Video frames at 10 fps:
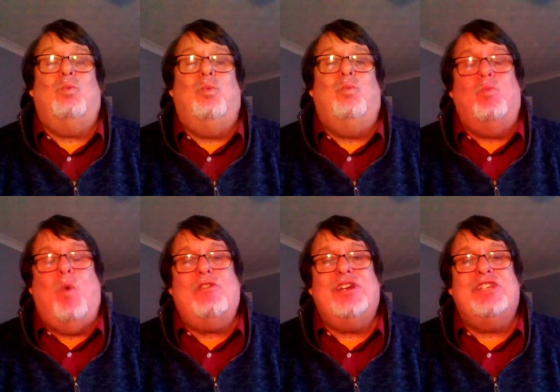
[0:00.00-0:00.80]

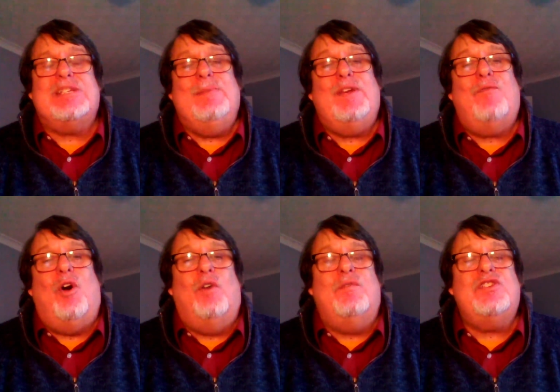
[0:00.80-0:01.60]
Warren and Smith
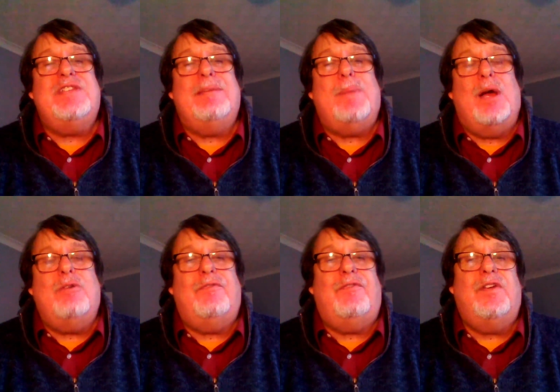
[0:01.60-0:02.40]
were obviously
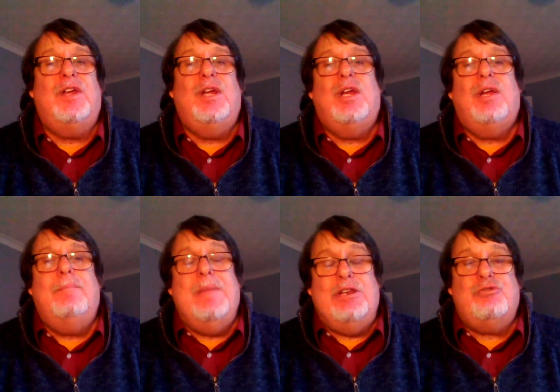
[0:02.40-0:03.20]
both
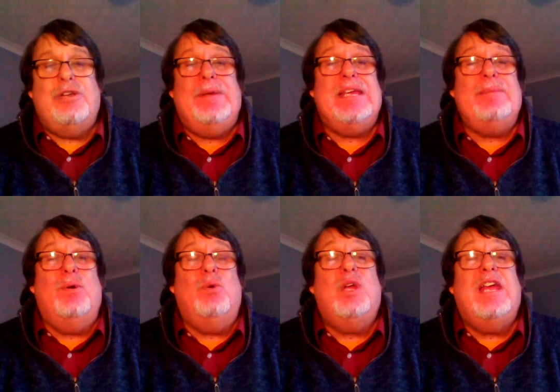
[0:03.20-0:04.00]
military
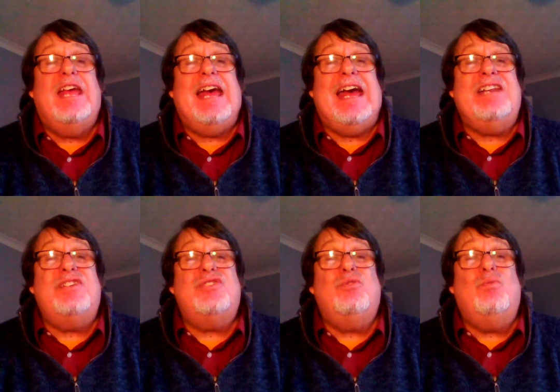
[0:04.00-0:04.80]
people.
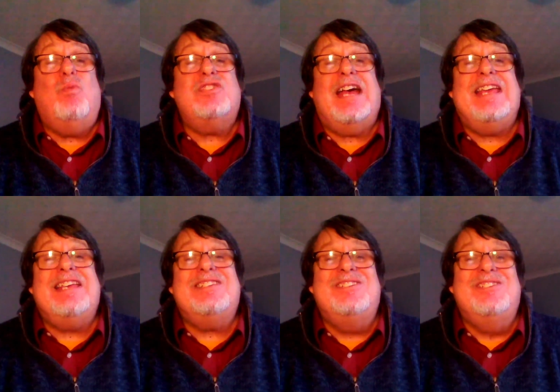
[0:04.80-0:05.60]
Anderson was a
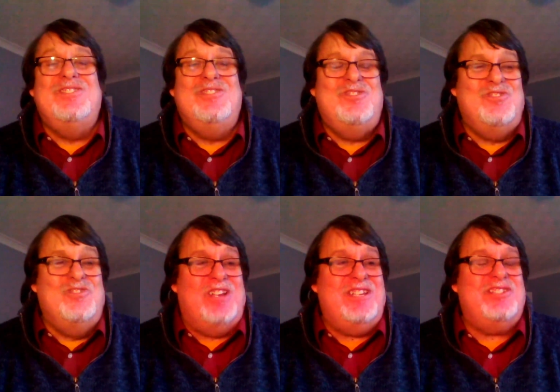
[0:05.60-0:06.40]

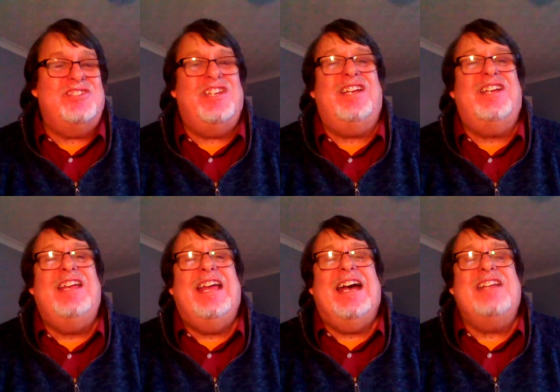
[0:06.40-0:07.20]
solicitor
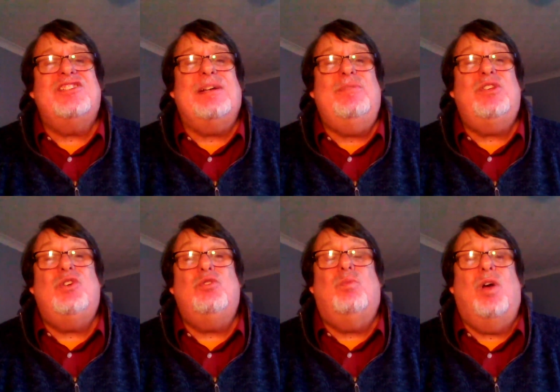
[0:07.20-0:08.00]
and somebody
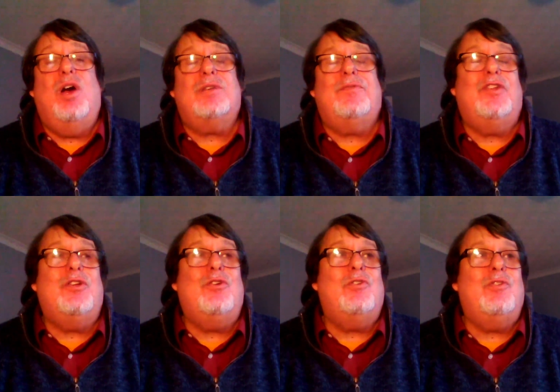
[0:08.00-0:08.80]
who'd worked
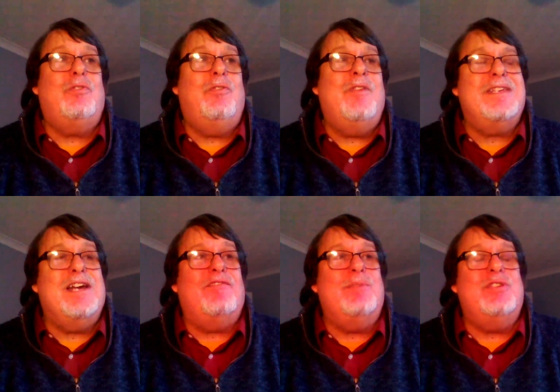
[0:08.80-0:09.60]
for the
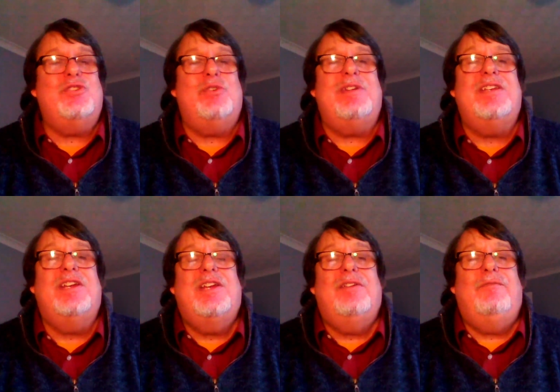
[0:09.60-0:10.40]
government doing
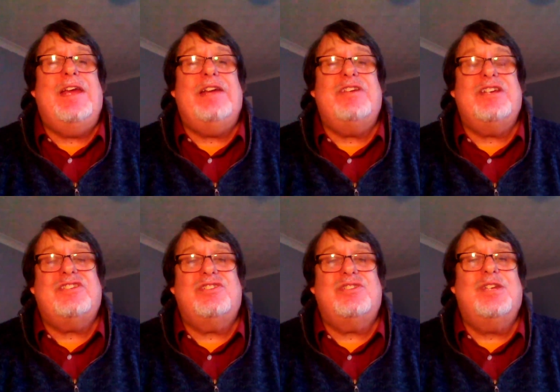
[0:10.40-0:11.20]

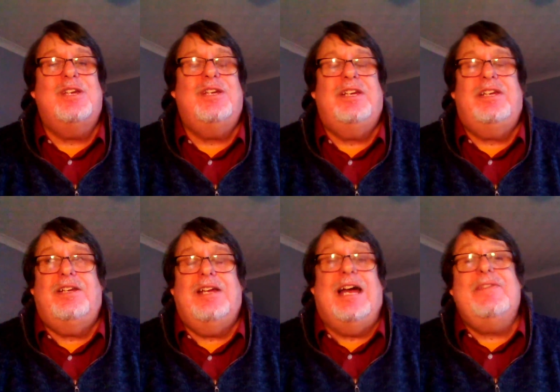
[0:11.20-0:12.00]
various
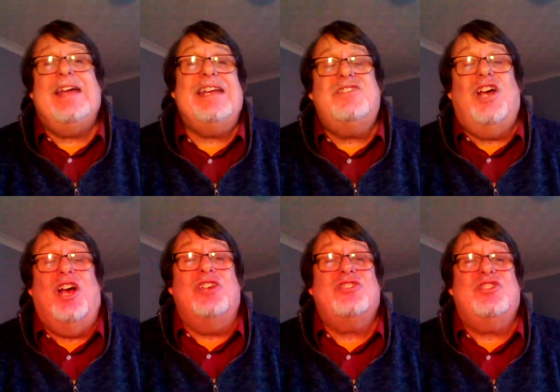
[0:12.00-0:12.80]
underhand
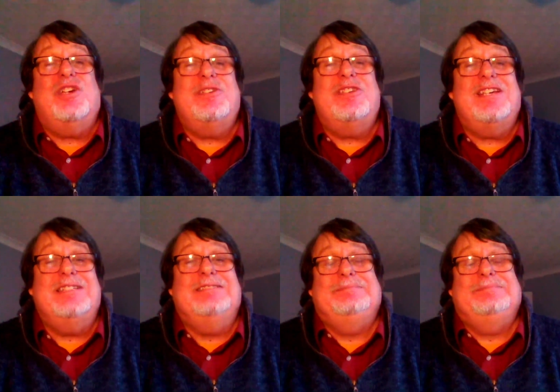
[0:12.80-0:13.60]
tasks, shall we say.